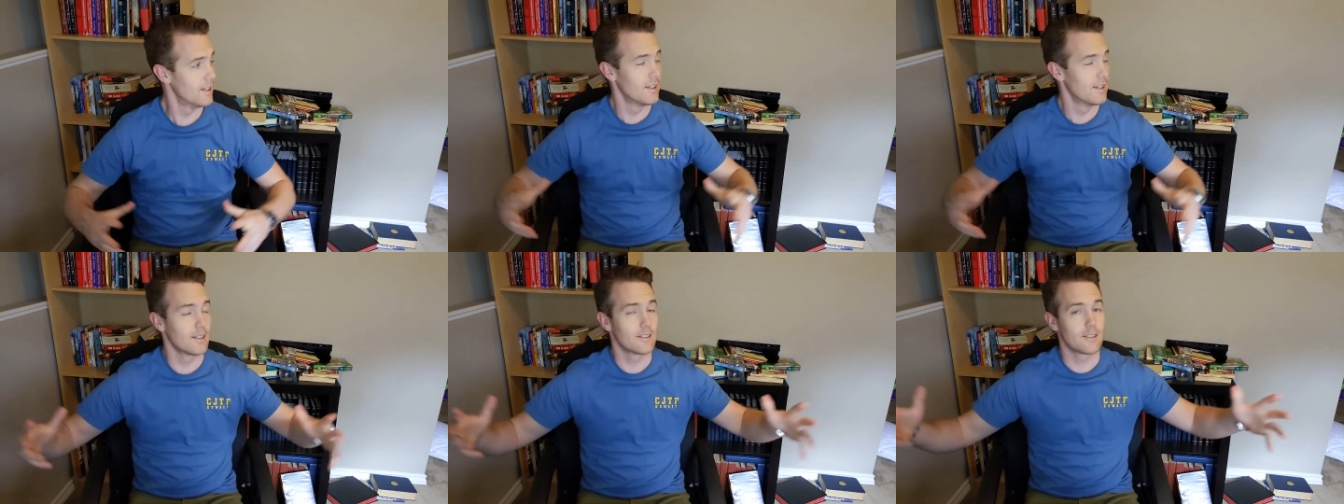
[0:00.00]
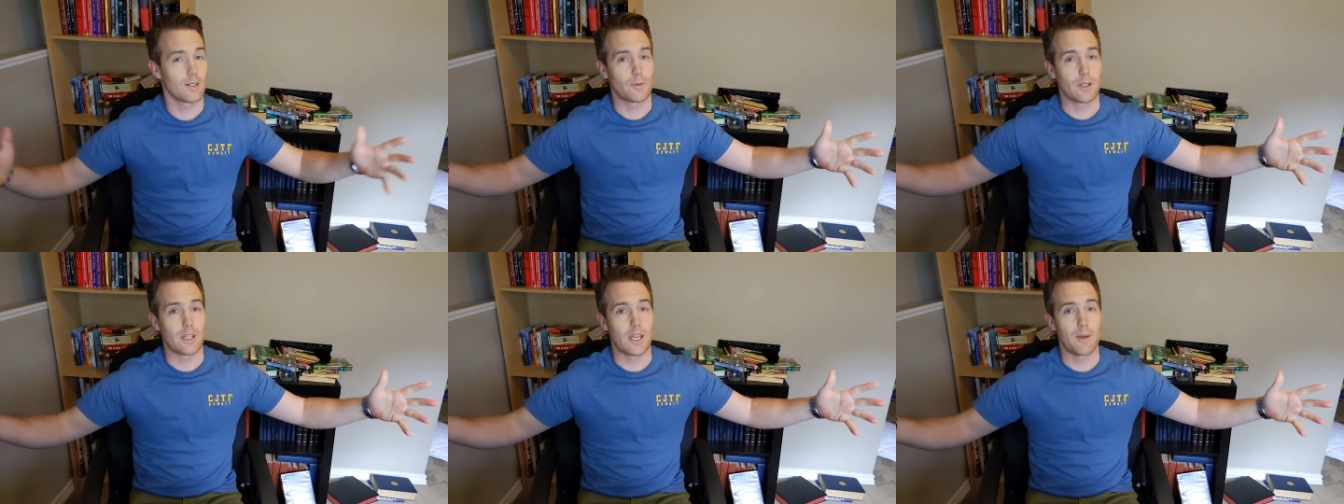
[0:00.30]

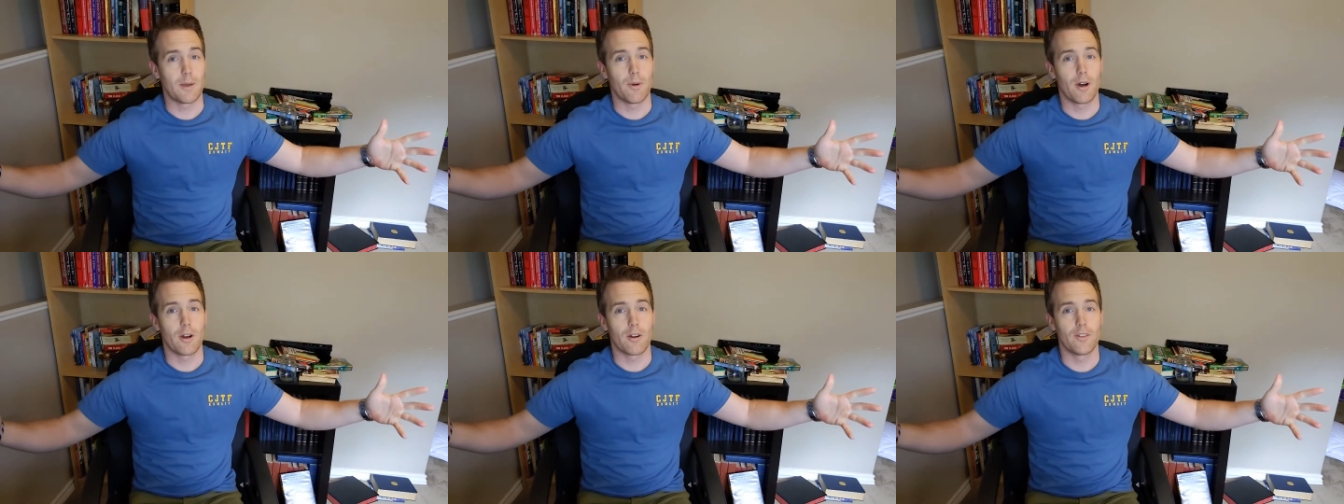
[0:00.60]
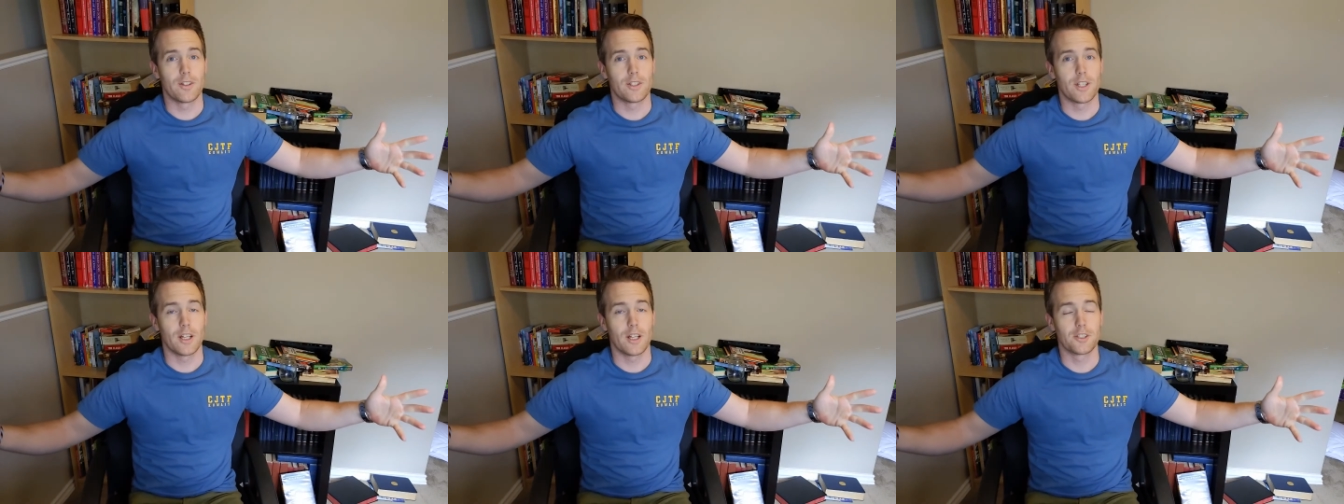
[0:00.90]
Except I came out of
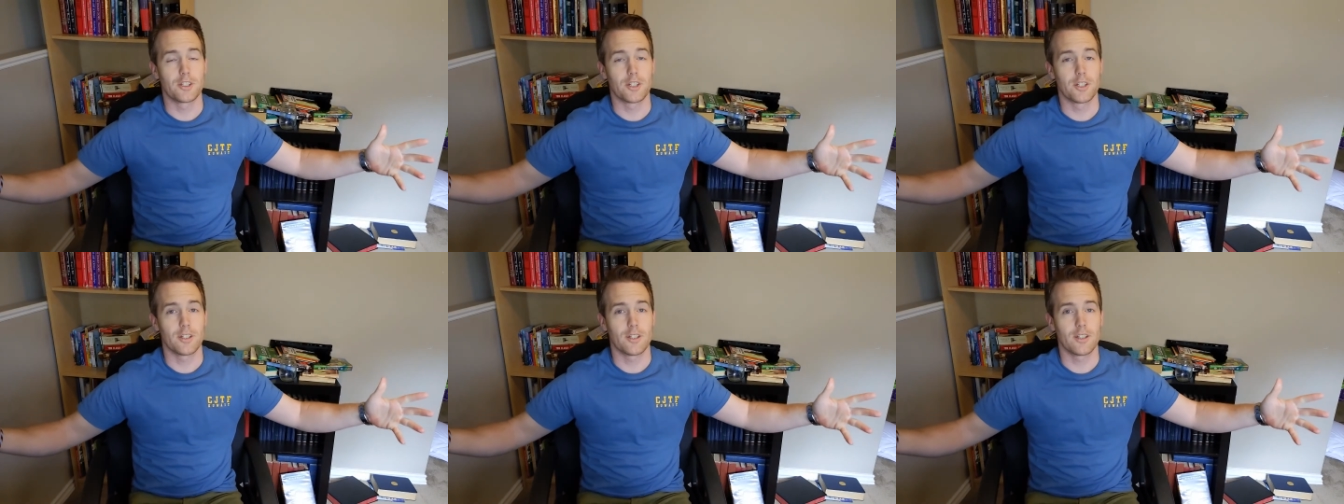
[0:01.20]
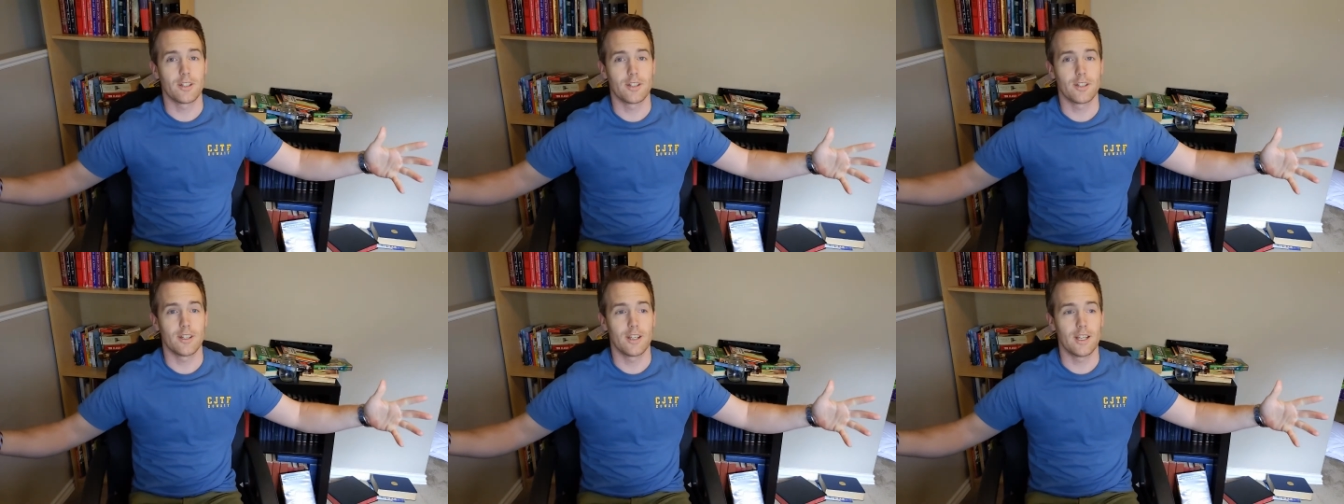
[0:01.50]
the dungeon
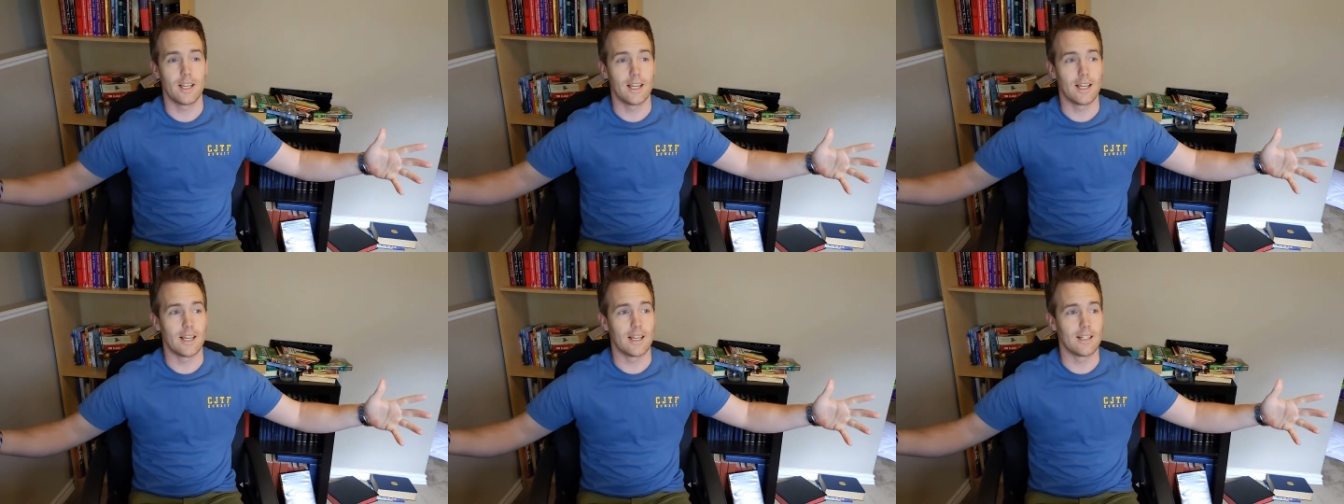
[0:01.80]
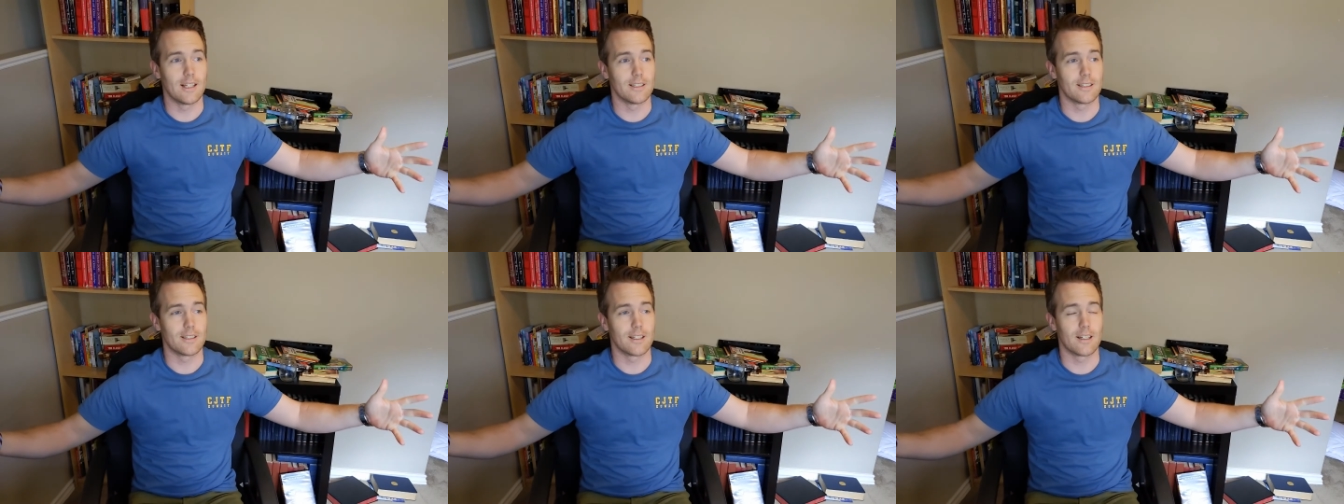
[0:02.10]

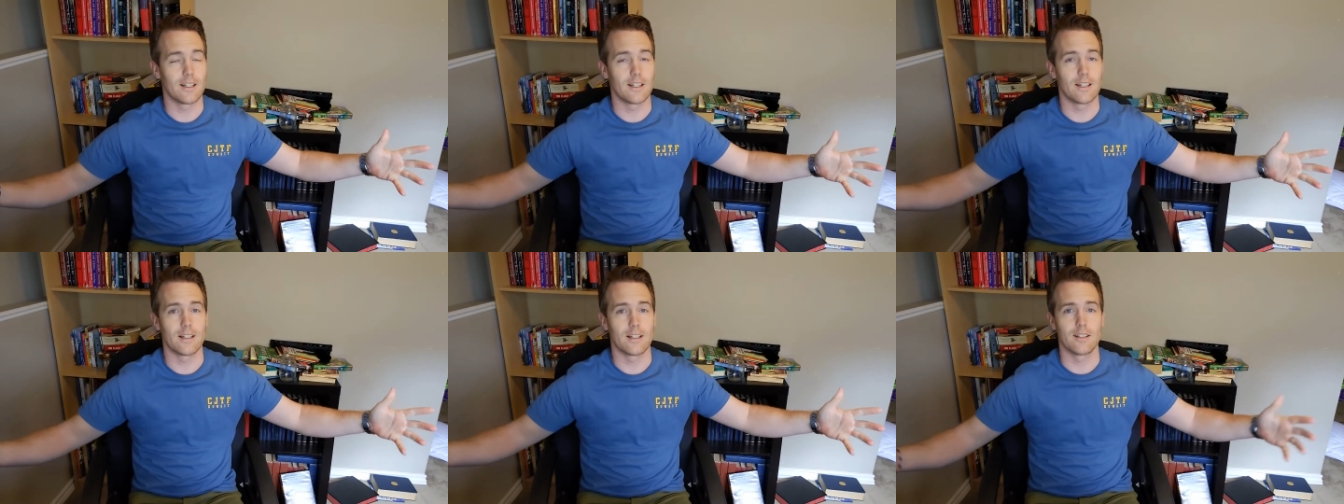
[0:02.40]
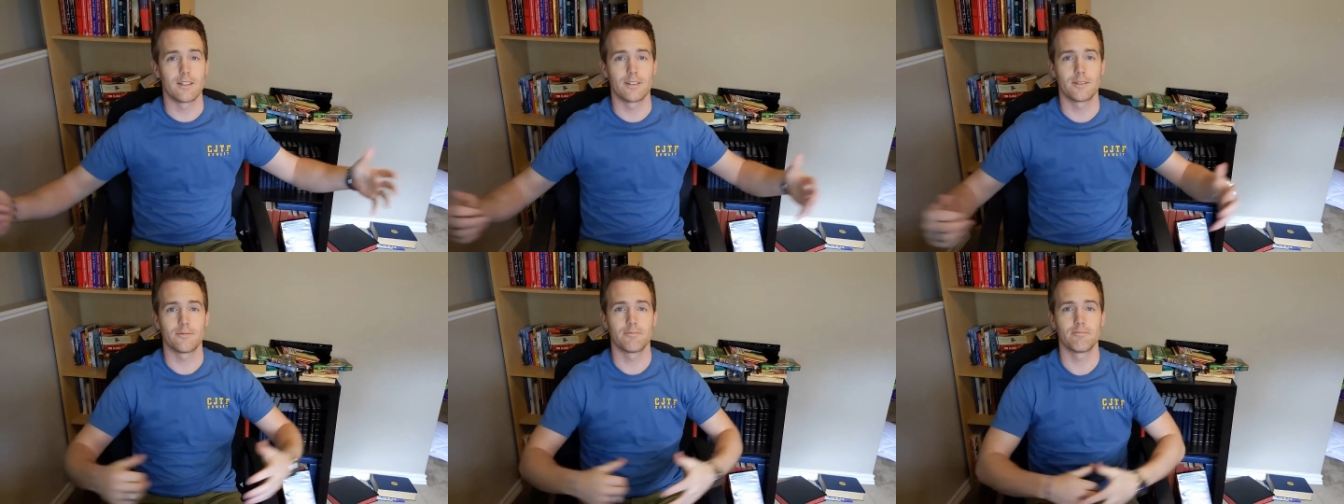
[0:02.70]
and
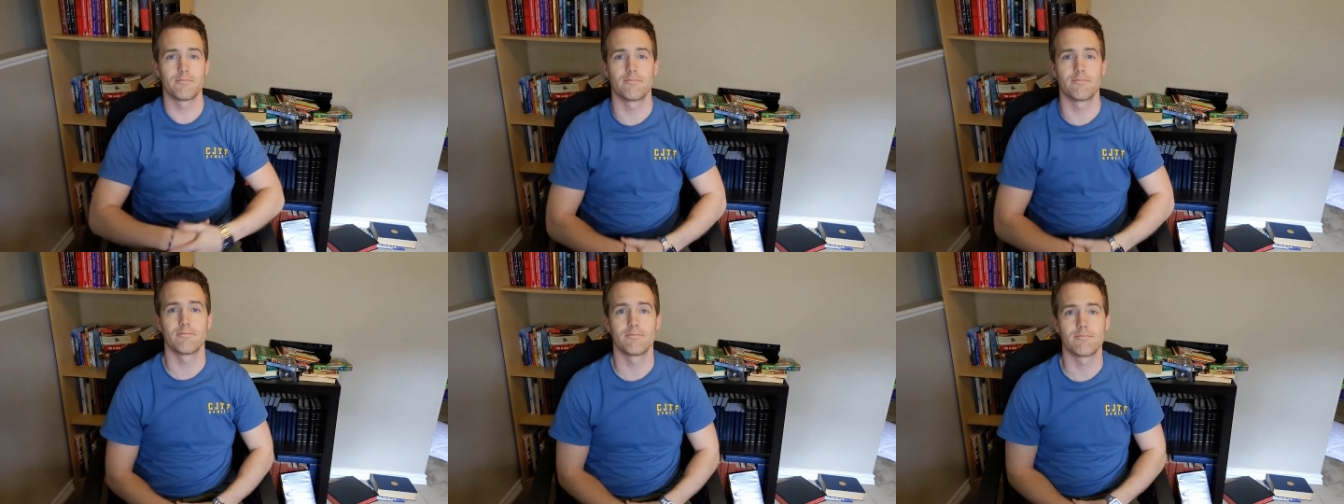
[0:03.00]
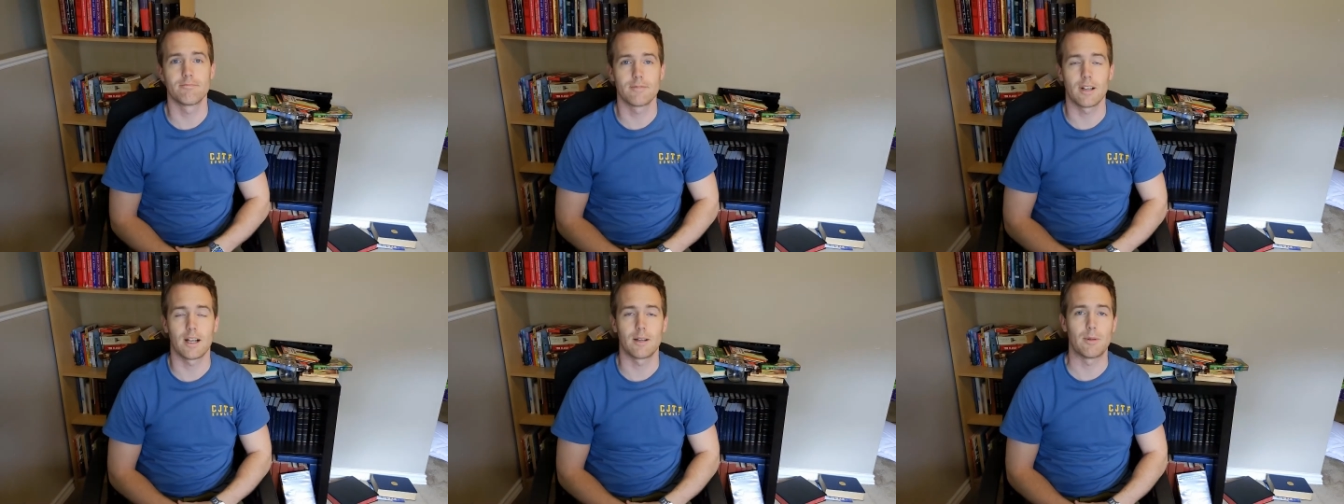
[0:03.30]

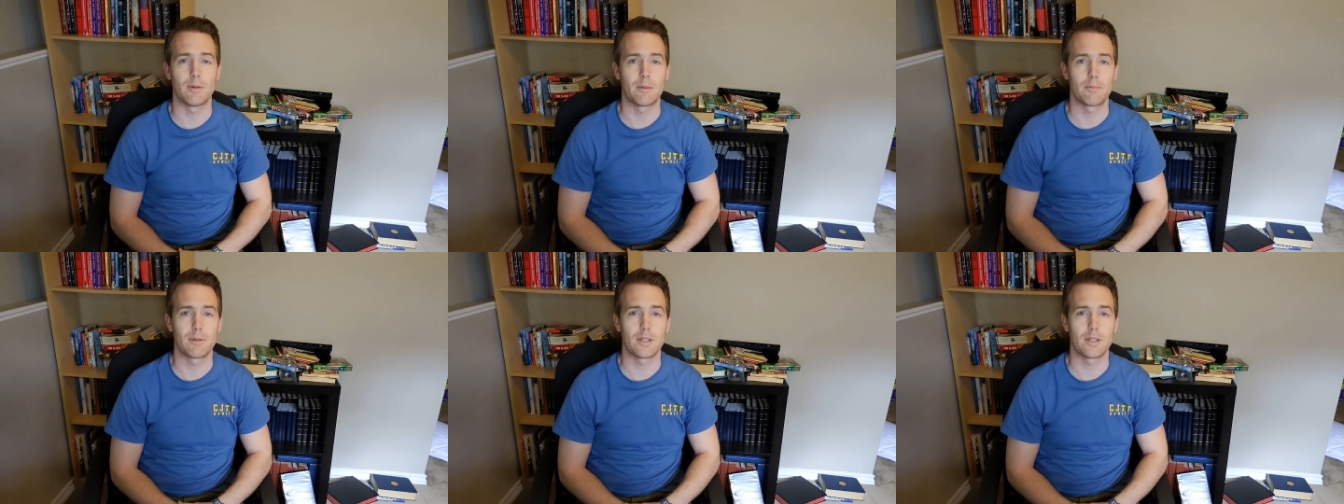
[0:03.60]
I'm up